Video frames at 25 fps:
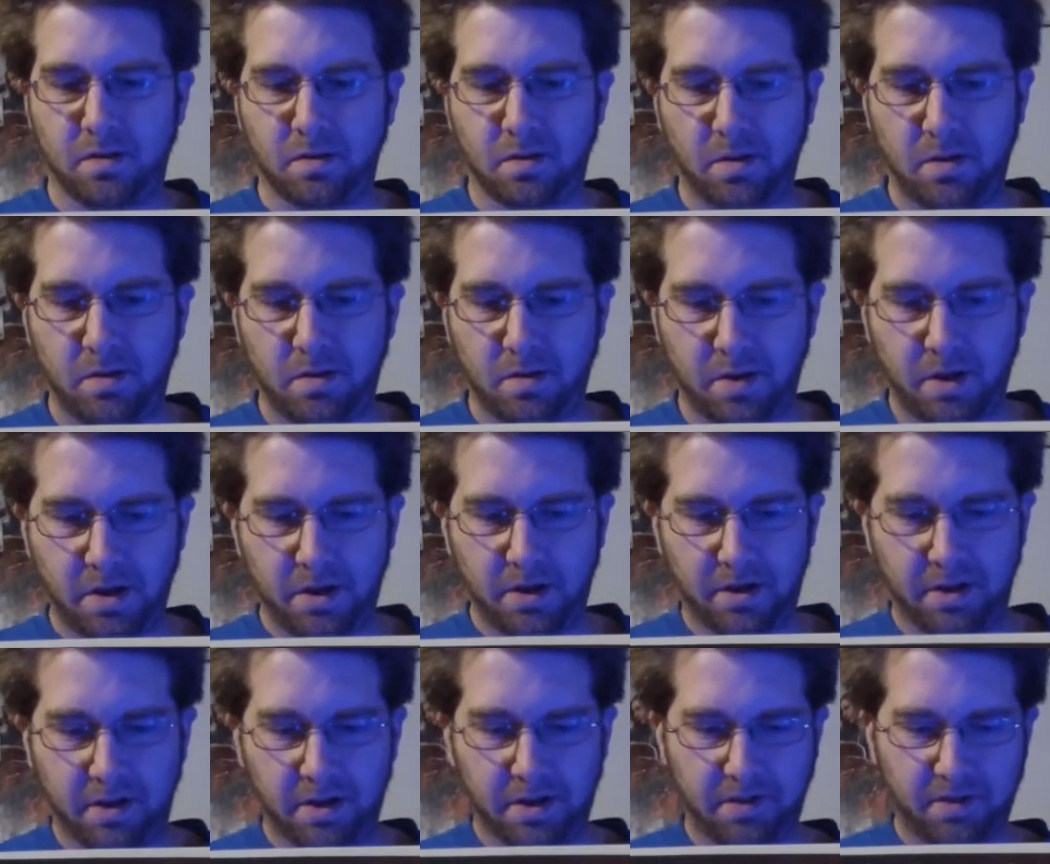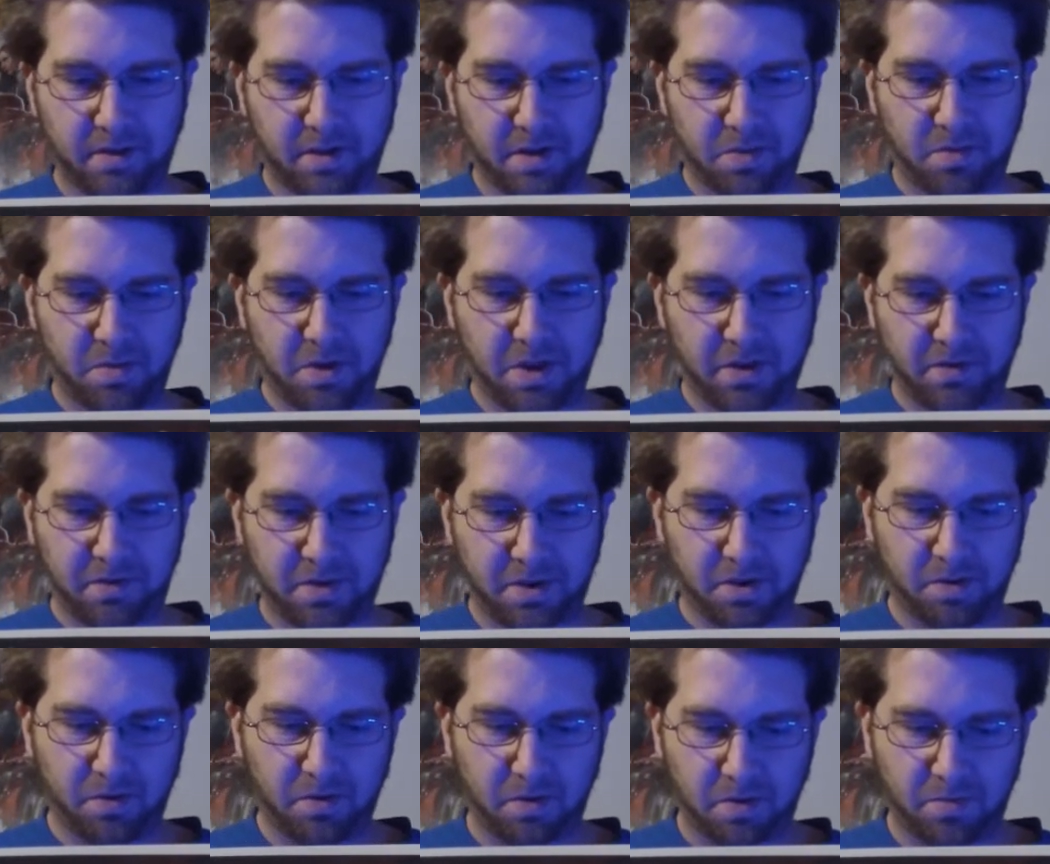All right, next up we have
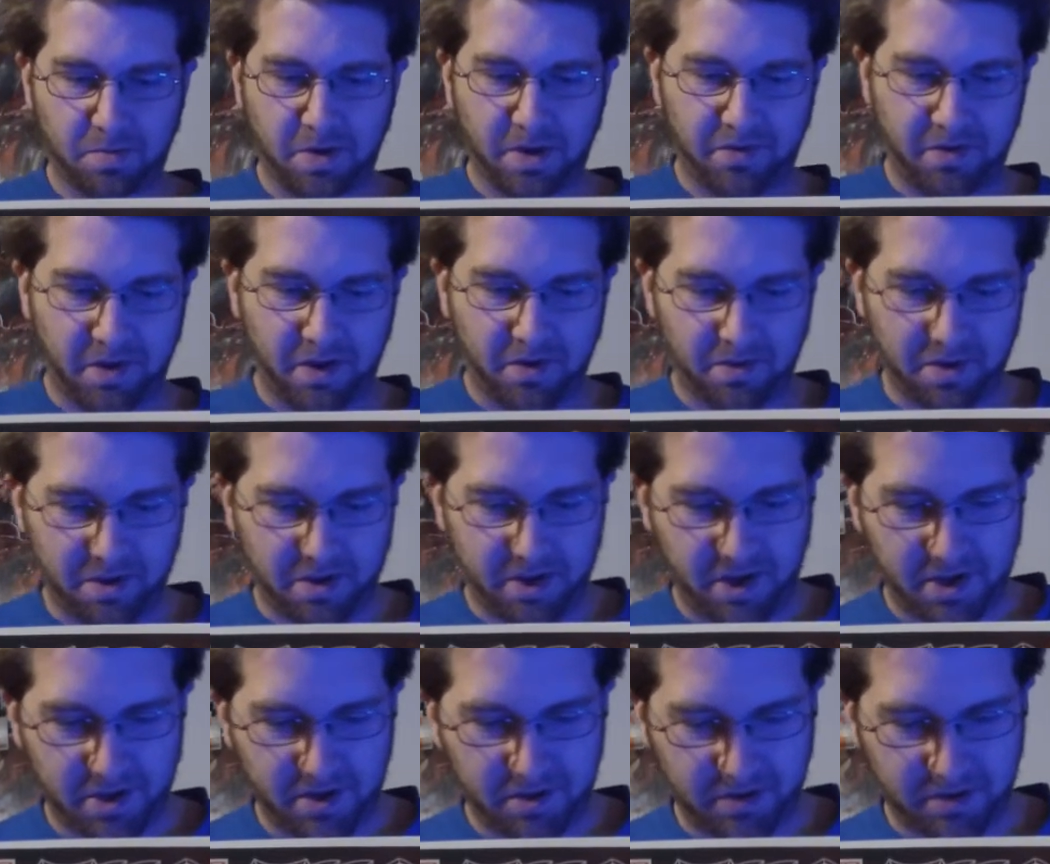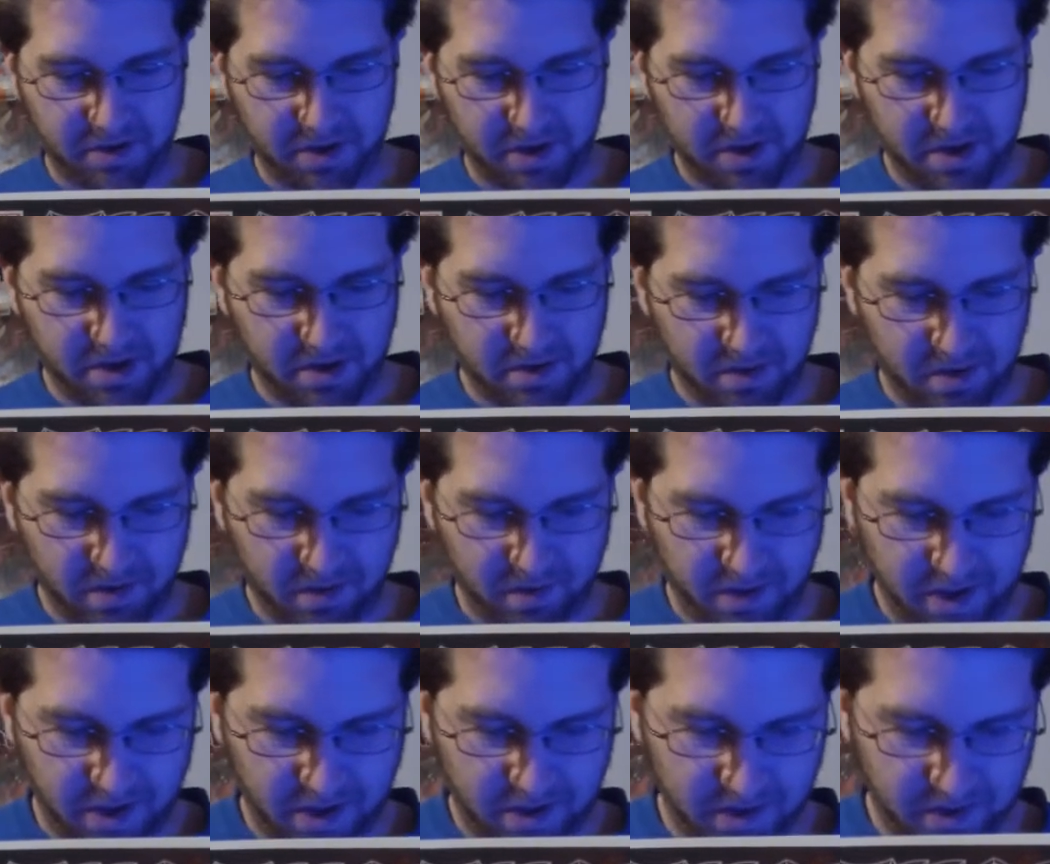another one of my favorite titles here.
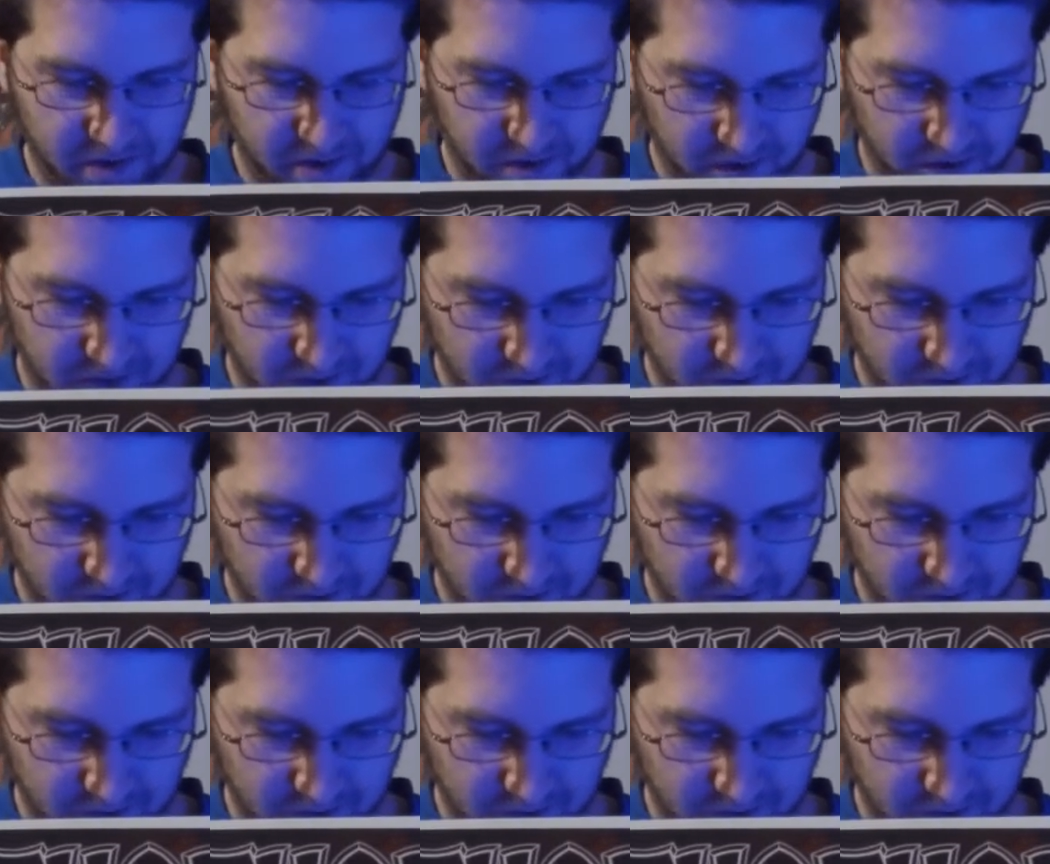We've got